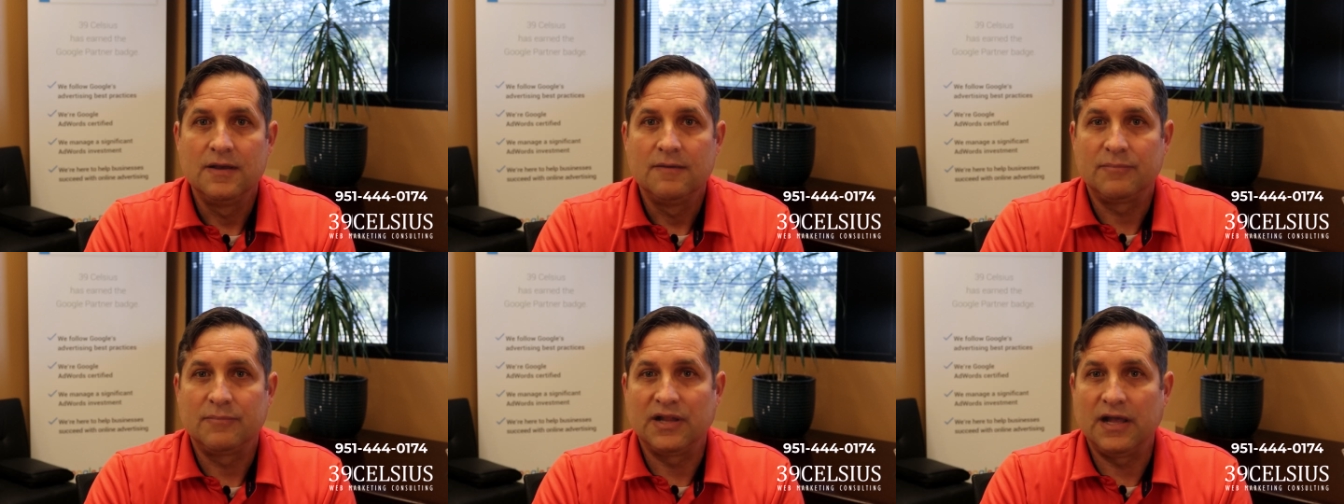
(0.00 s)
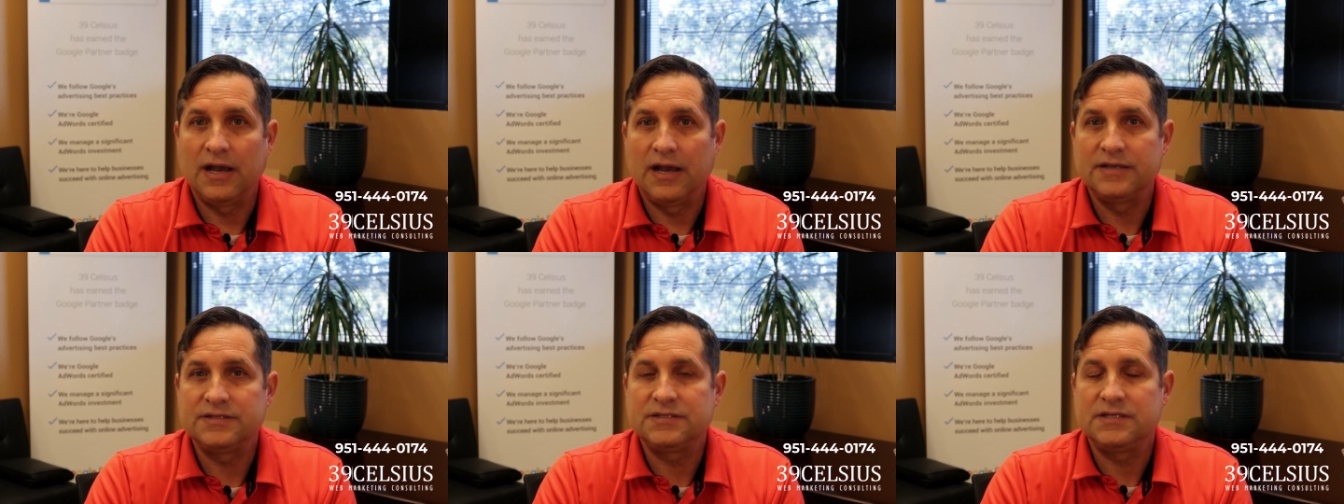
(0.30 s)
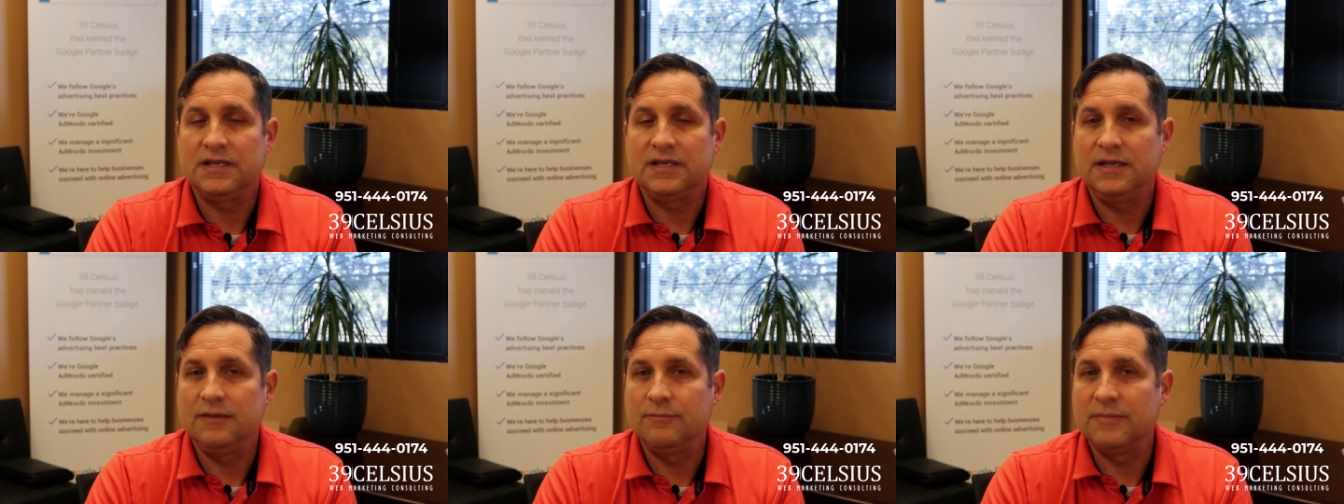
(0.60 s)
Plus,
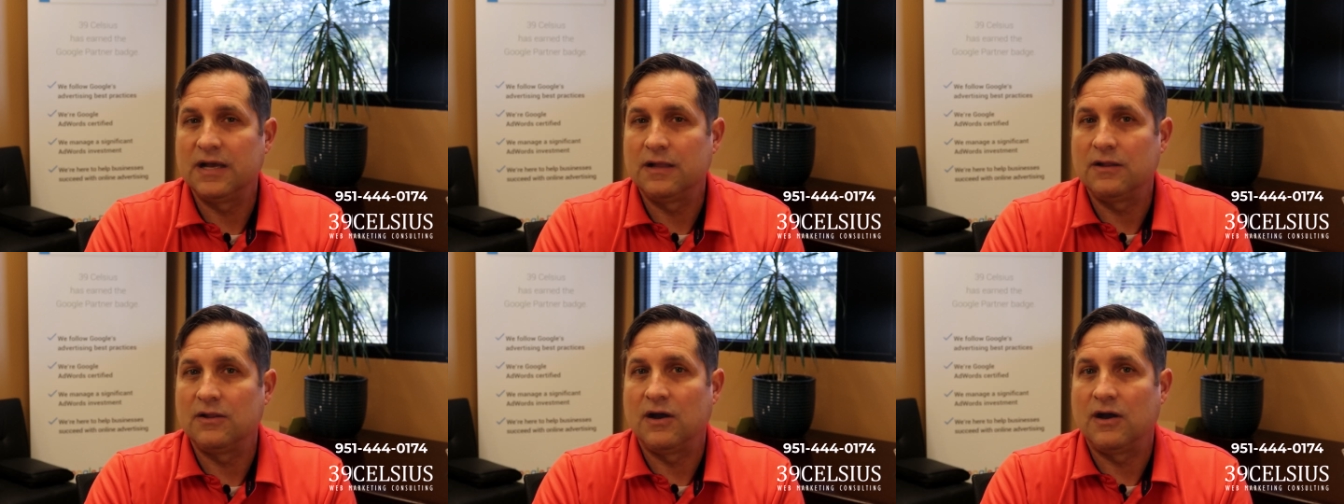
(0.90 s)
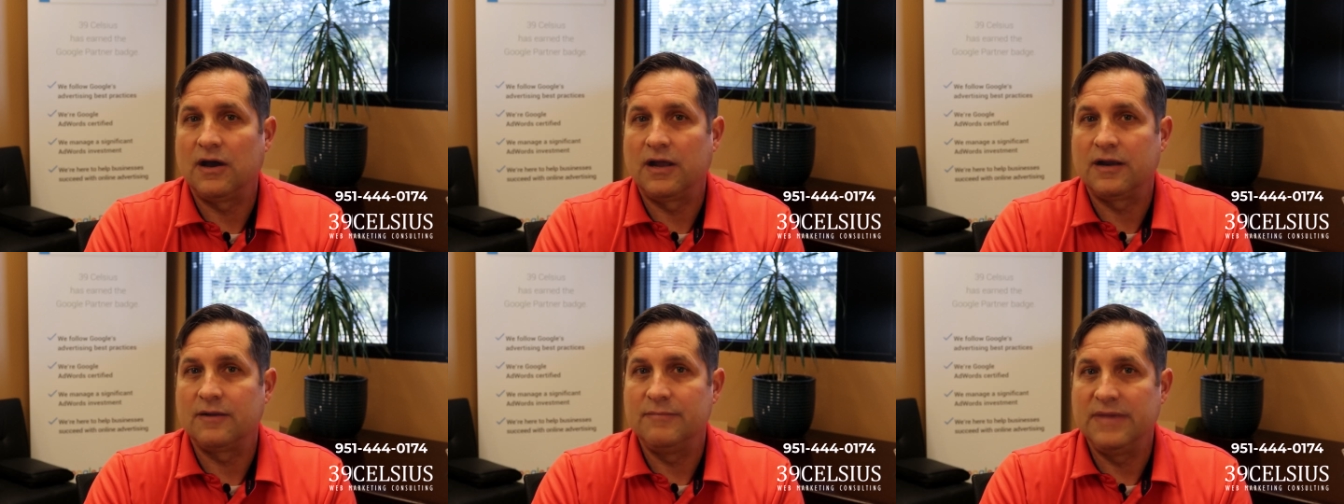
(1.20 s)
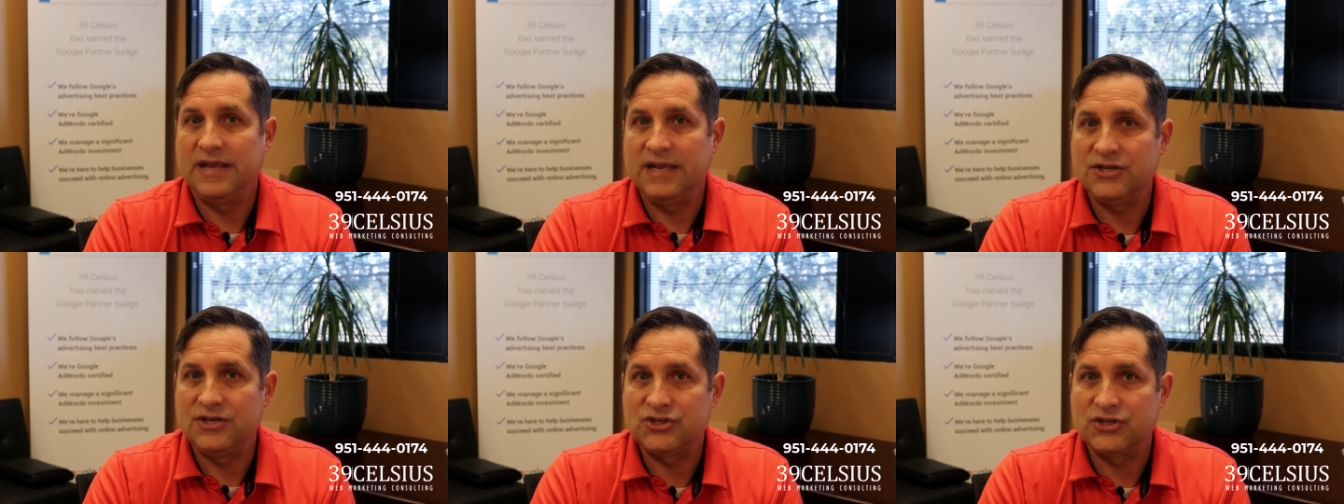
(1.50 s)
email
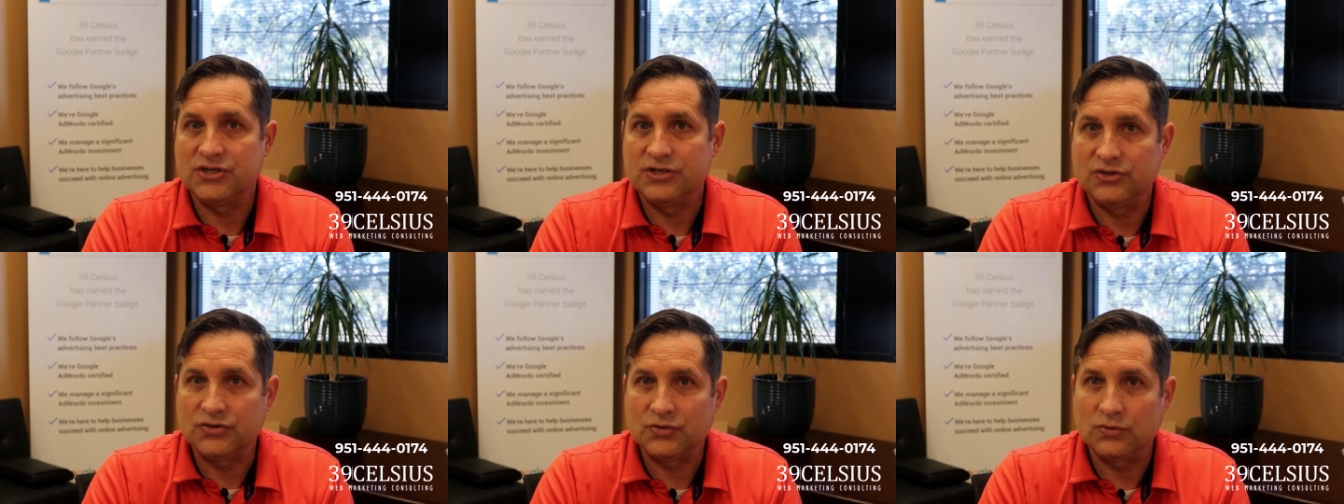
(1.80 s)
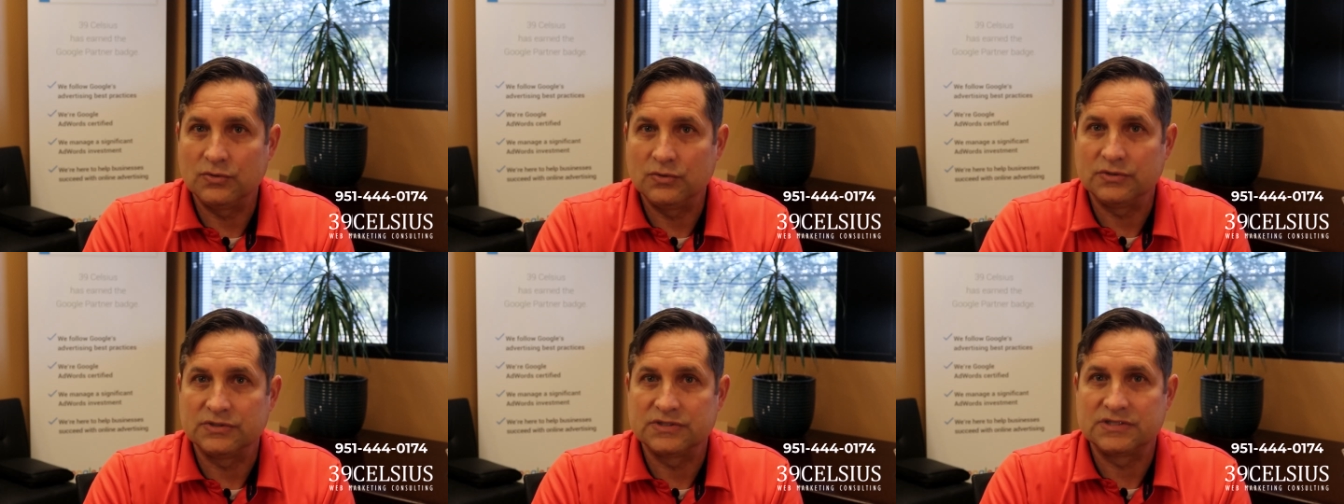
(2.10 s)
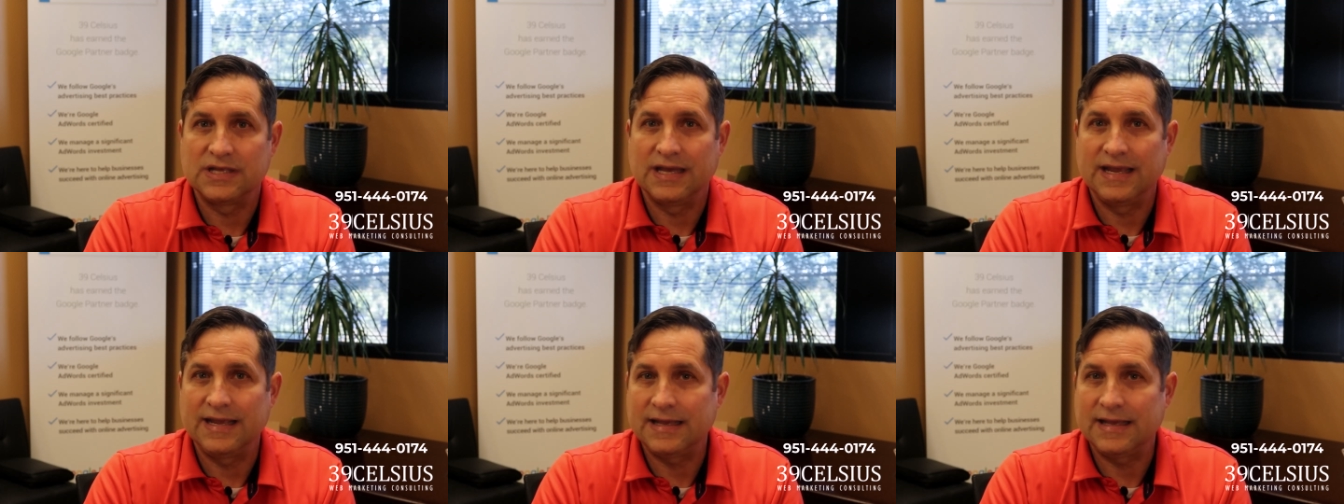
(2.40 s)
automation tools
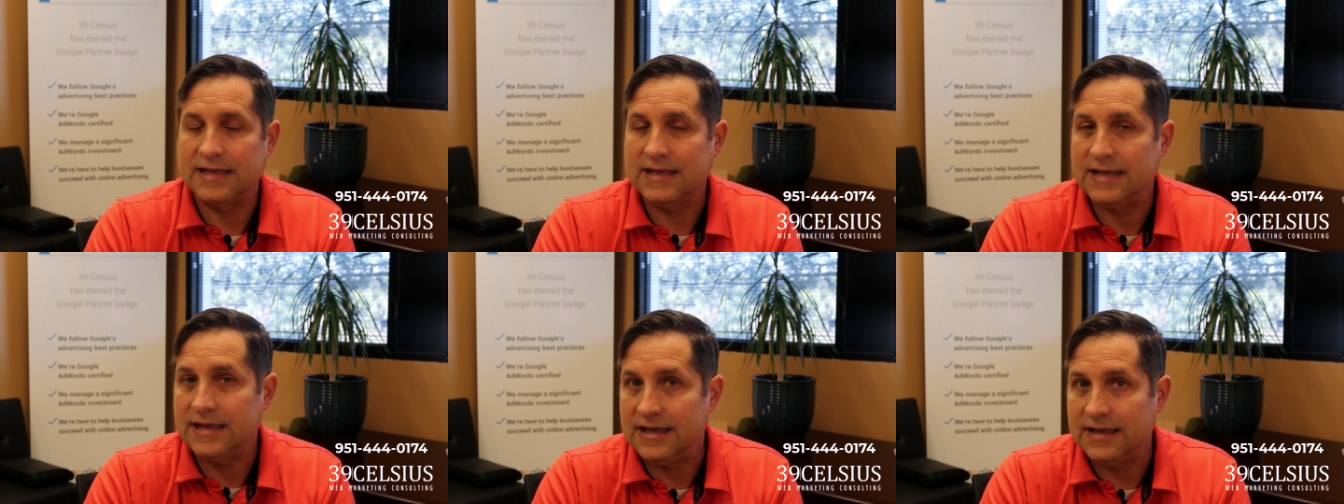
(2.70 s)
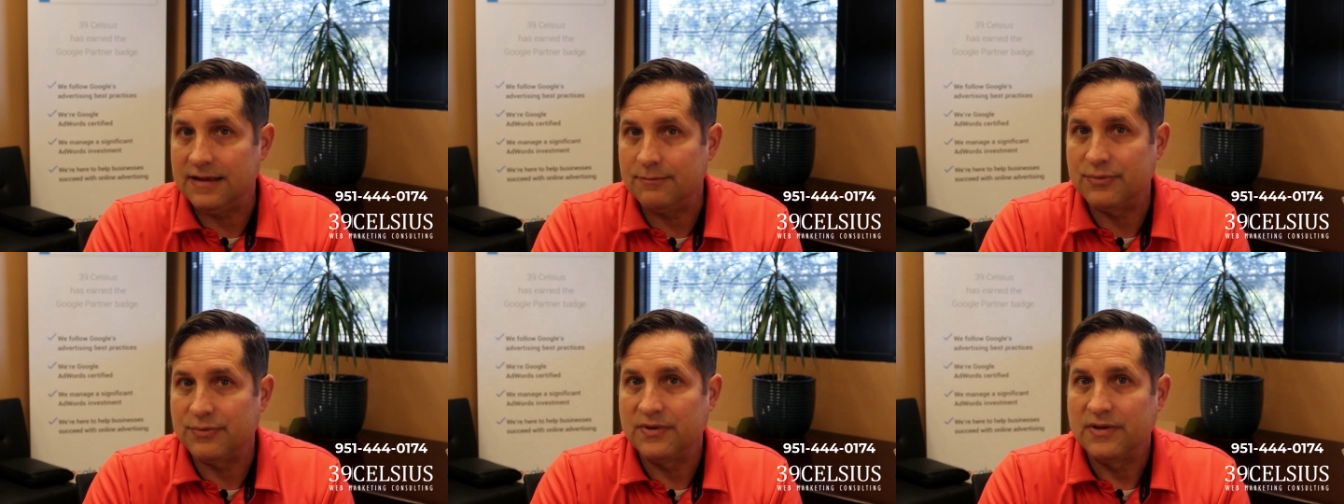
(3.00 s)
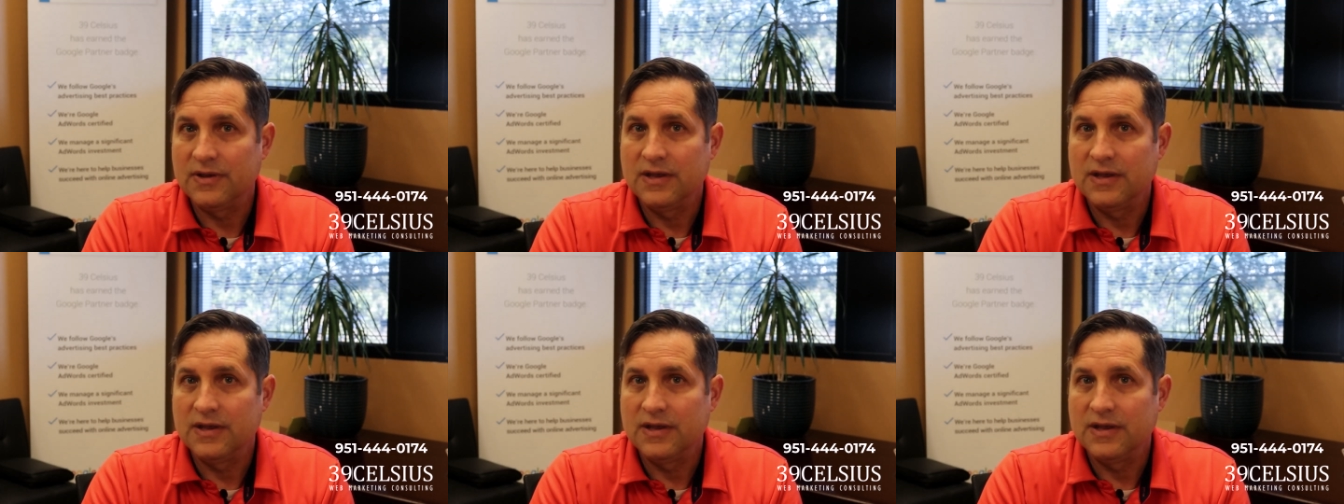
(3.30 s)
like Keap.